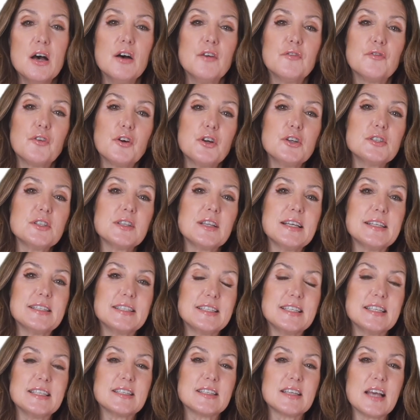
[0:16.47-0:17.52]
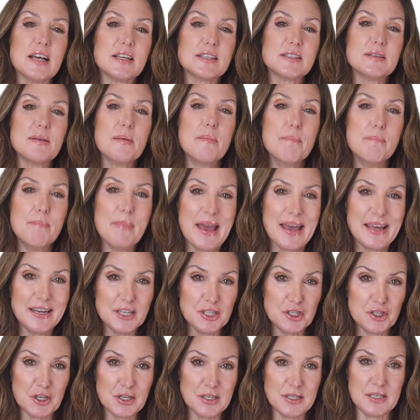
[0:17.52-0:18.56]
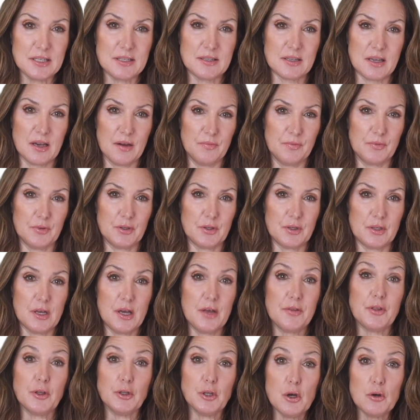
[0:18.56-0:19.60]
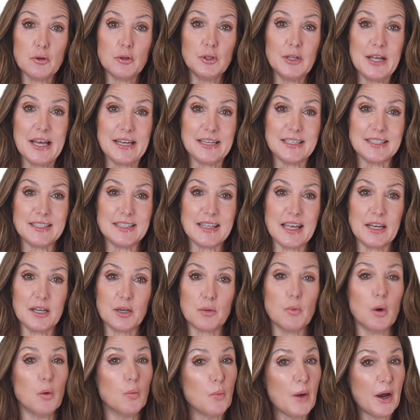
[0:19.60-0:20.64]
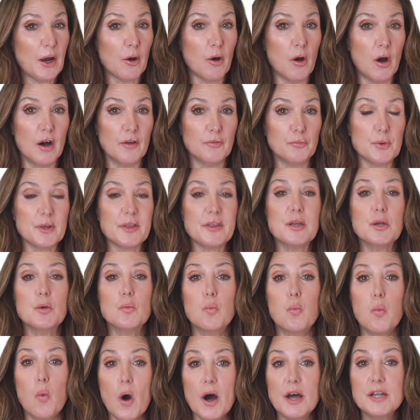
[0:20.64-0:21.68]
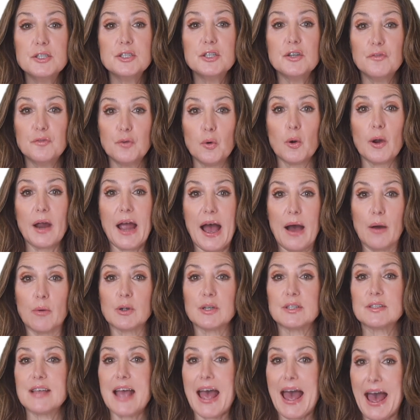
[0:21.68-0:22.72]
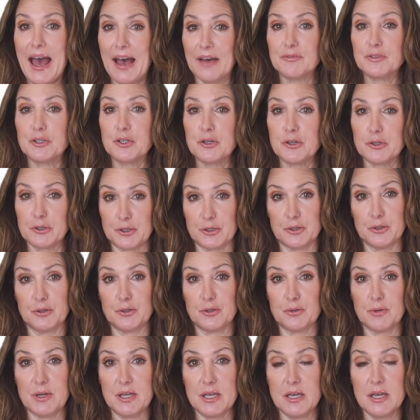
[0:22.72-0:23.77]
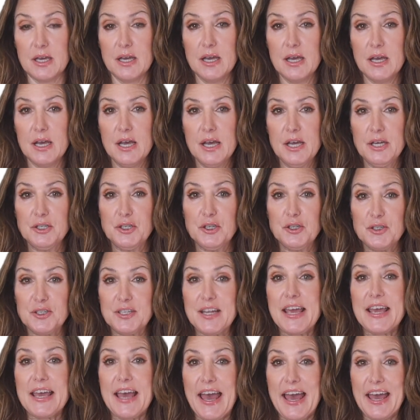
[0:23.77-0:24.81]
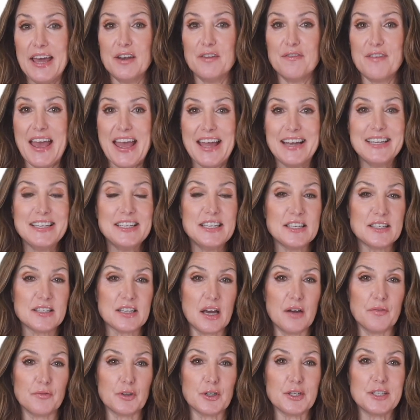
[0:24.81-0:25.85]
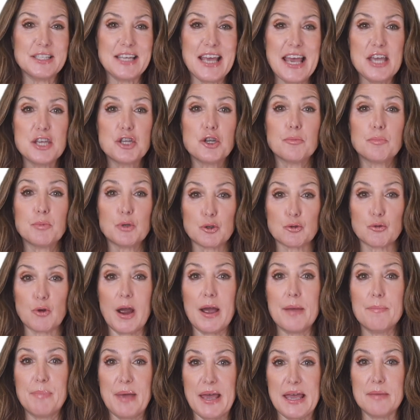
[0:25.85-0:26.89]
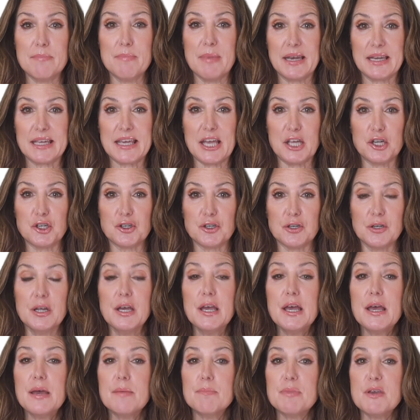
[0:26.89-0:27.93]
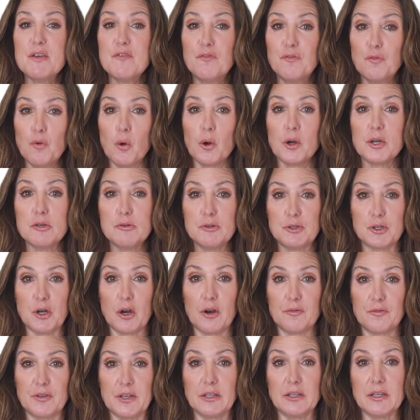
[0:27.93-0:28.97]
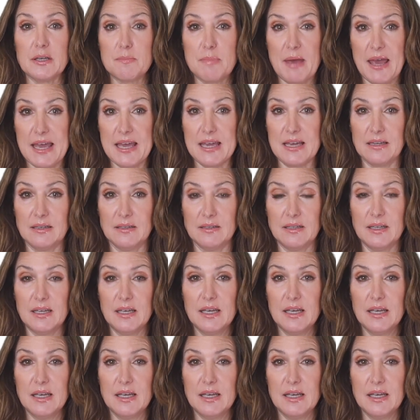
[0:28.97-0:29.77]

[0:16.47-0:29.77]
First, let's discuss managing discomfort. The local anesthetic will wear off within 1 to 4 hours after your surgery. To stay ahead of any discomfort, take your prescribed pain medication before you start feeling pain.